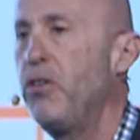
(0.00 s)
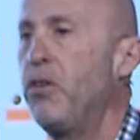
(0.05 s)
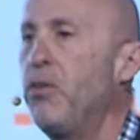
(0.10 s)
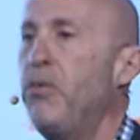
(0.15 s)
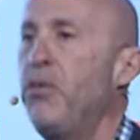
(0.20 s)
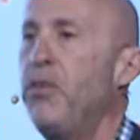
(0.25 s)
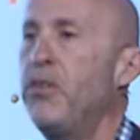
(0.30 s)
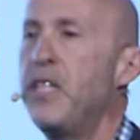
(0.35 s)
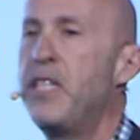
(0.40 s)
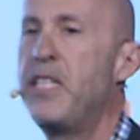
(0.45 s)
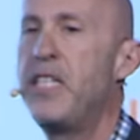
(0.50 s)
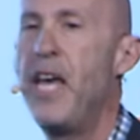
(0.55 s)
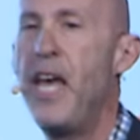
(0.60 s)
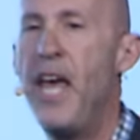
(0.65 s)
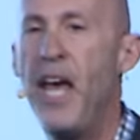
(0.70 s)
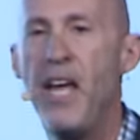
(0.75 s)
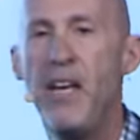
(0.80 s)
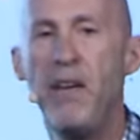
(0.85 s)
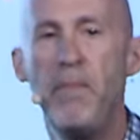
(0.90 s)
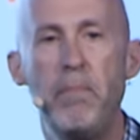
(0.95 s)
through the
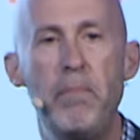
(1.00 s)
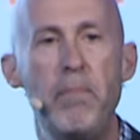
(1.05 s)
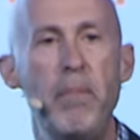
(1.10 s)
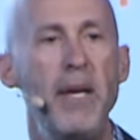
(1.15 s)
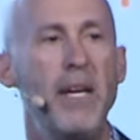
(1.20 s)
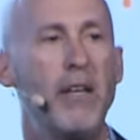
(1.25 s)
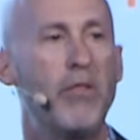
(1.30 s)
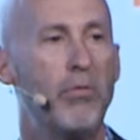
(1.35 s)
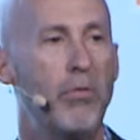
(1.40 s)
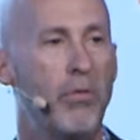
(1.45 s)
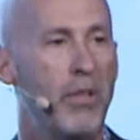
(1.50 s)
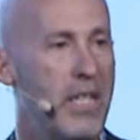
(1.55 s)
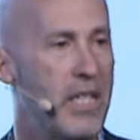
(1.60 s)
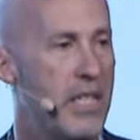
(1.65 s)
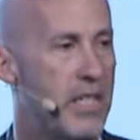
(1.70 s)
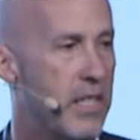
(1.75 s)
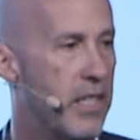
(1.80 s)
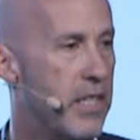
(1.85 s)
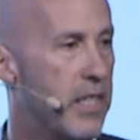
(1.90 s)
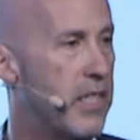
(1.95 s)
10 big
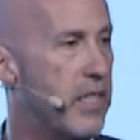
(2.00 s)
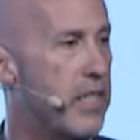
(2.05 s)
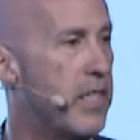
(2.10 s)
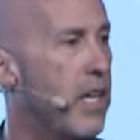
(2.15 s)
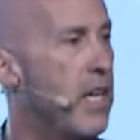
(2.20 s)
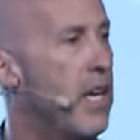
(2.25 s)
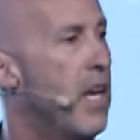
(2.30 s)
reasons